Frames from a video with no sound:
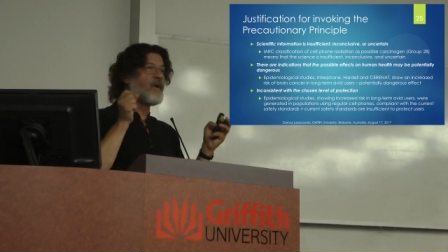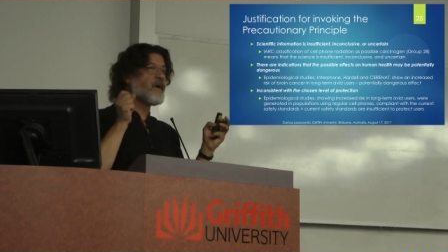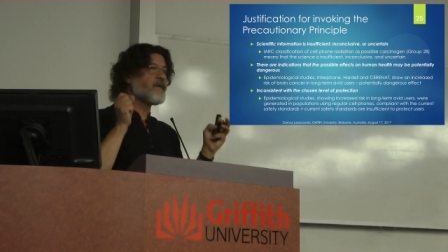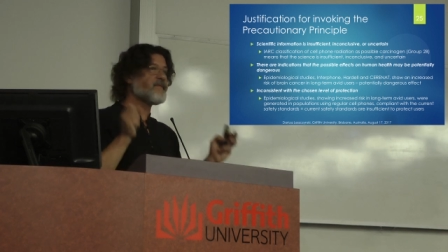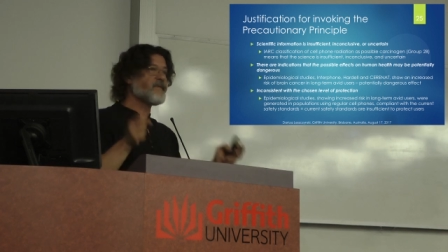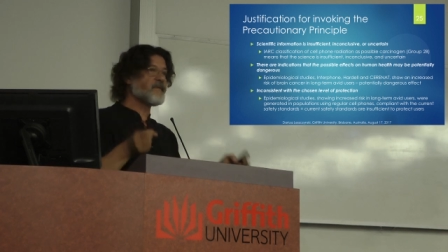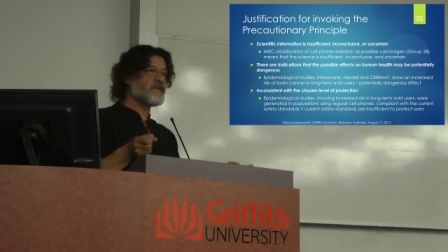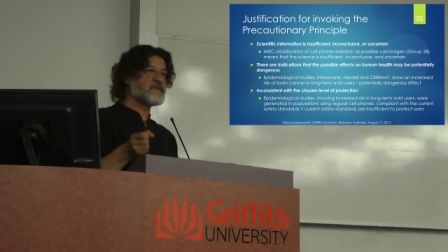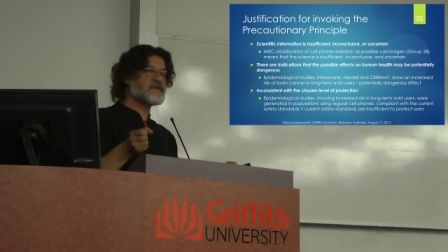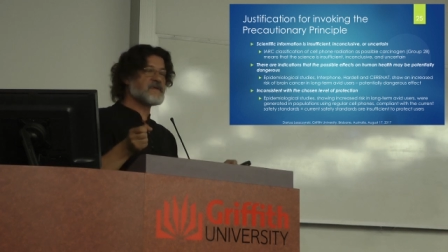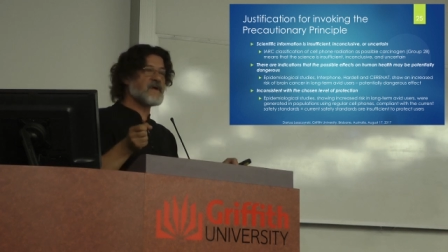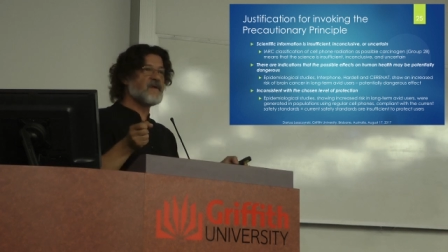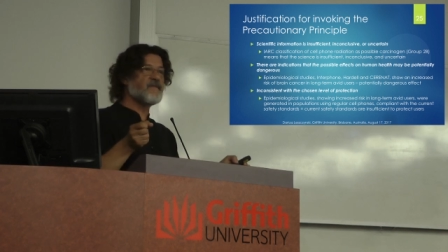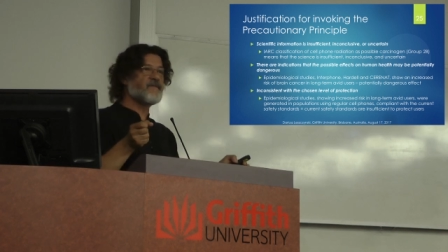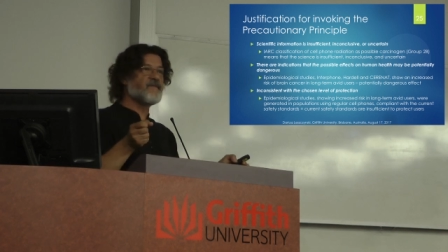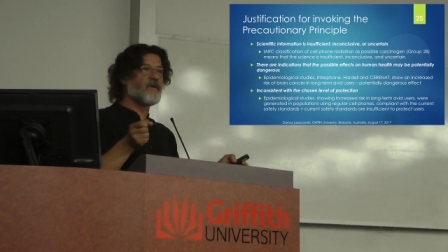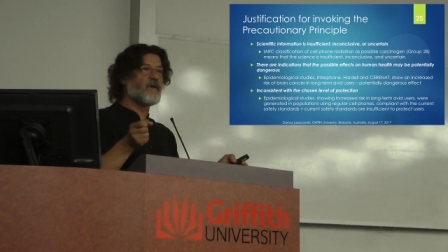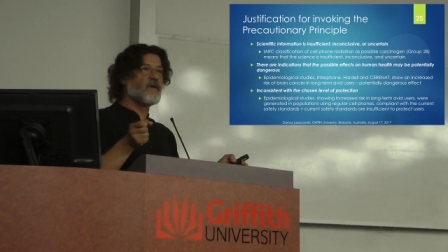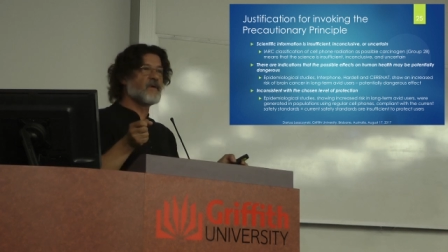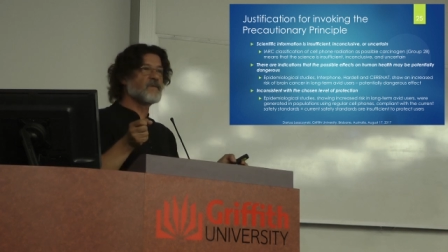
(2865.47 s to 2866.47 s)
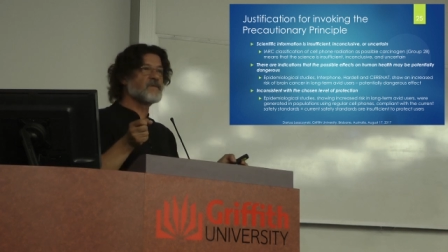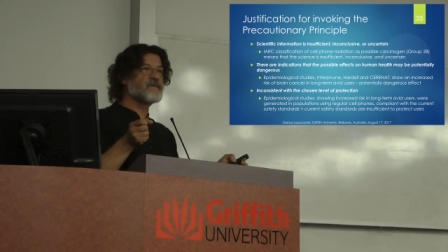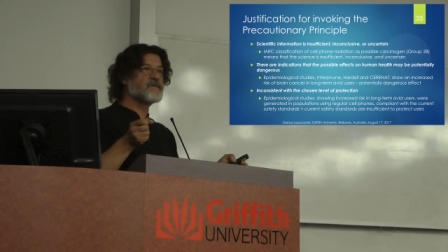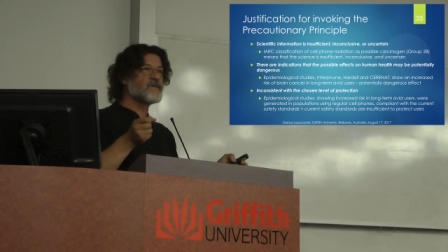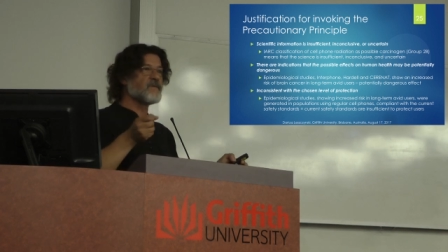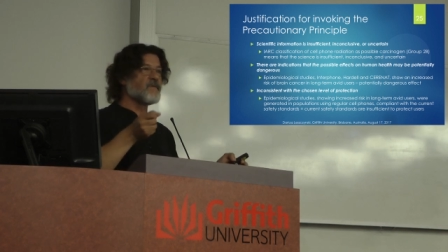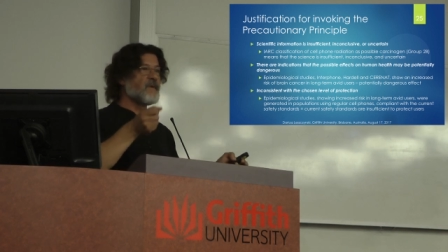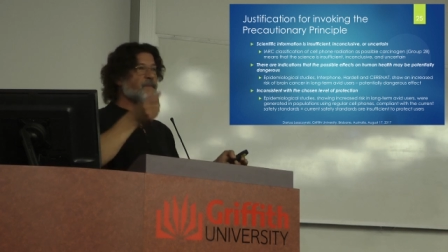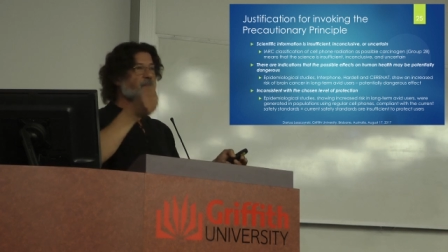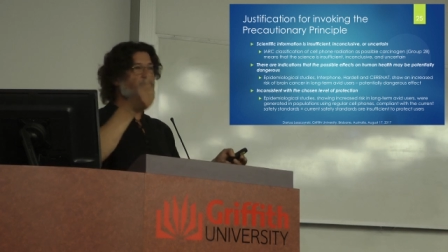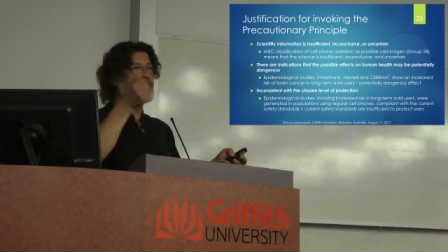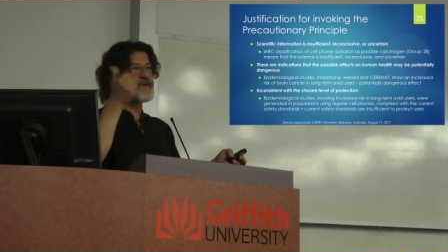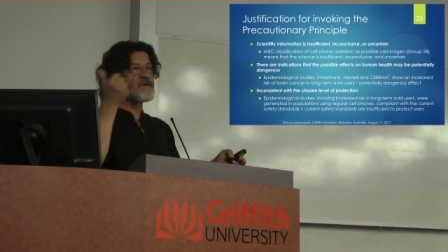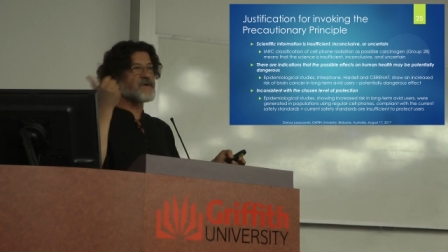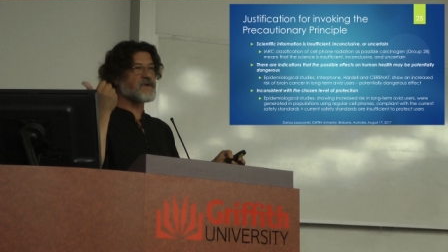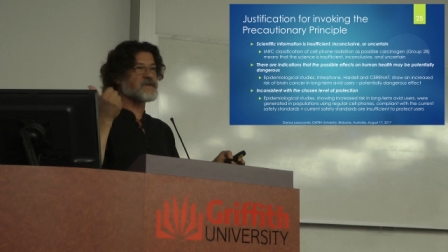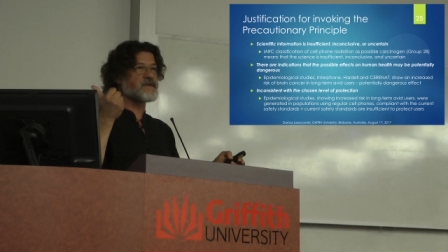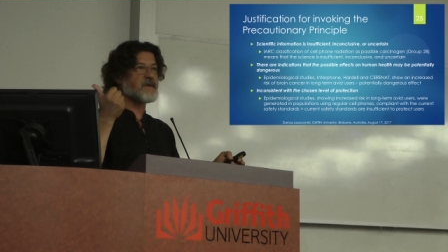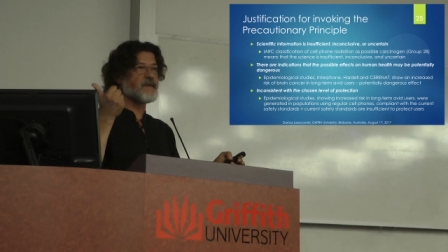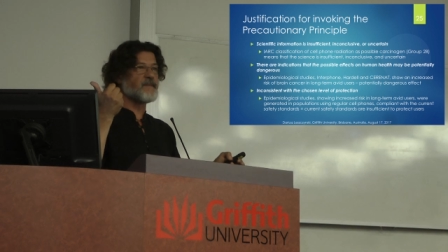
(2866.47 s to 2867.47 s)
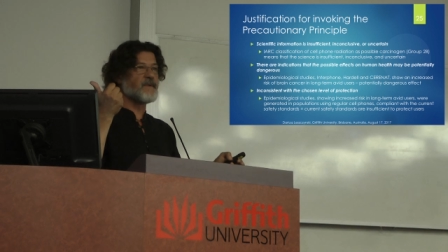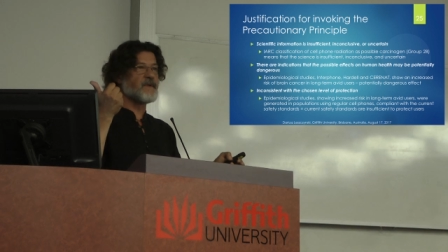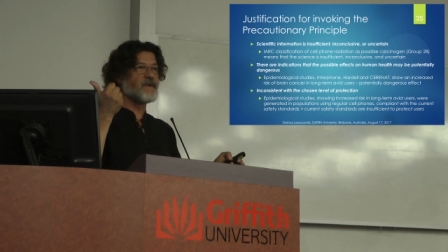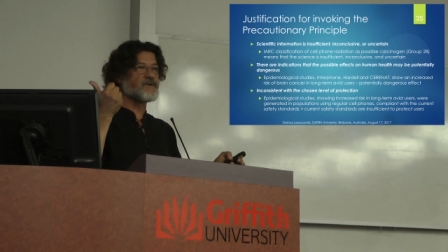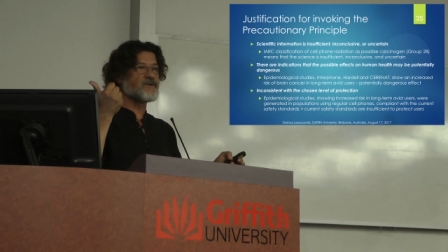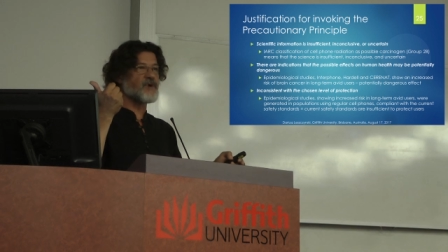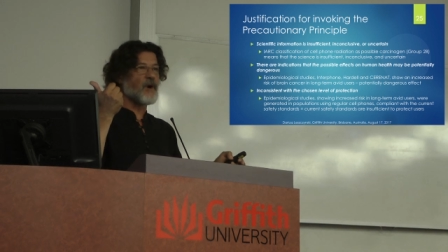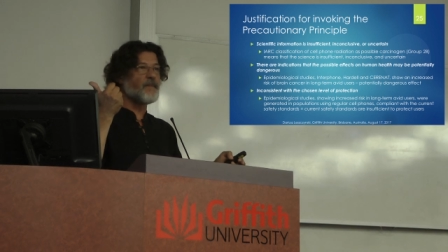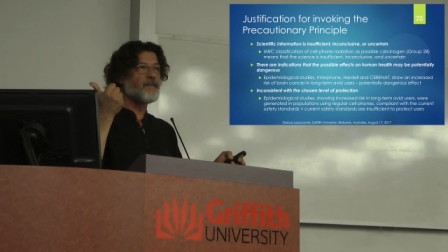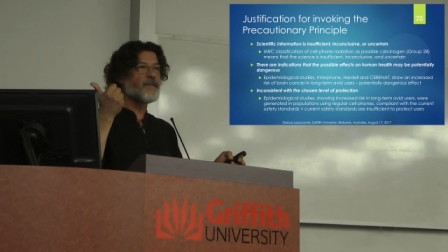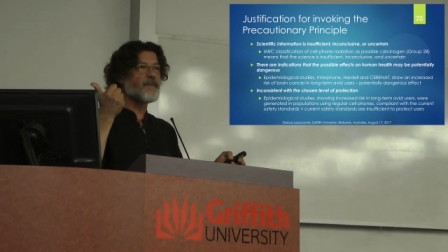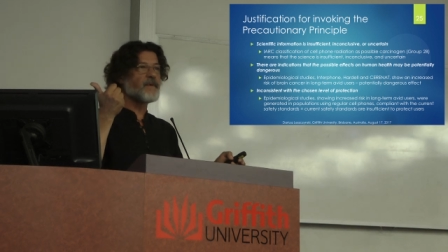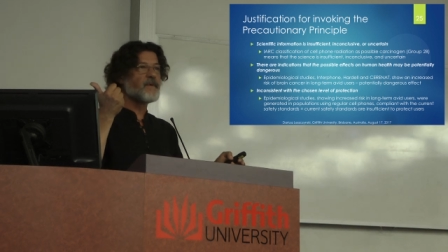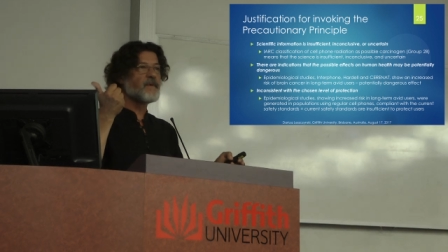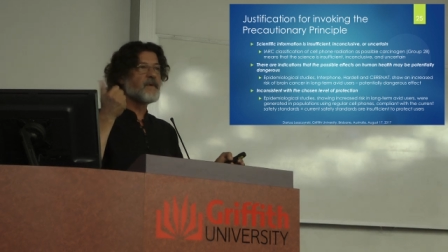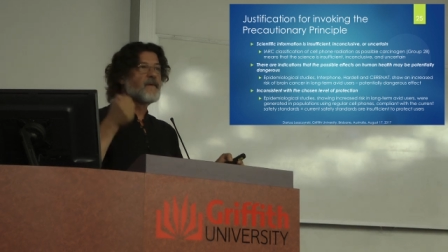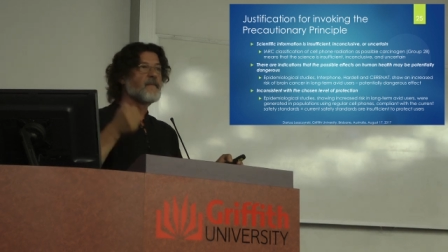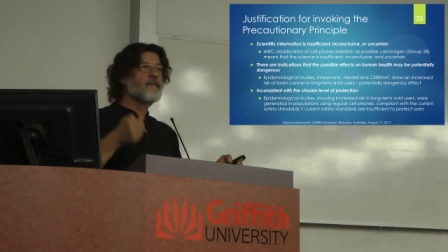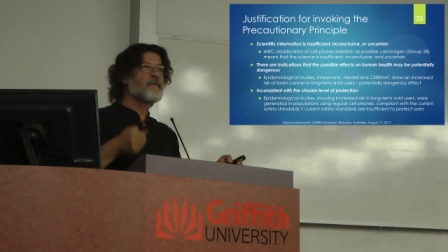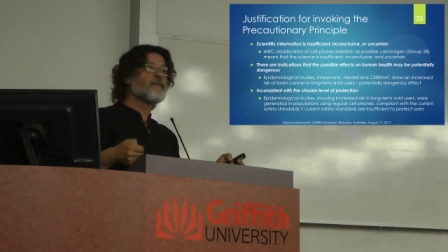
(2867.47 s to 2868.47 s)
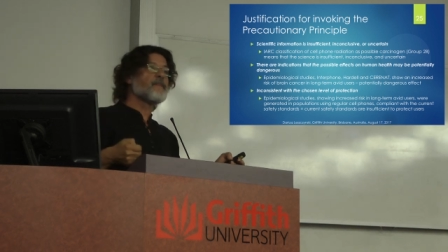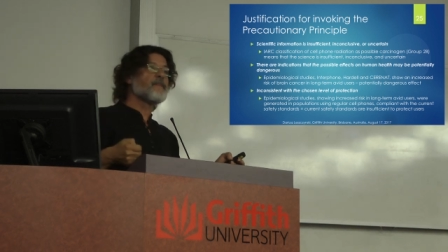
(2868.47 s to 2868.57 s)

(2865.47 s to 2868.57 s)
who have cell phones, we purchase them in shop,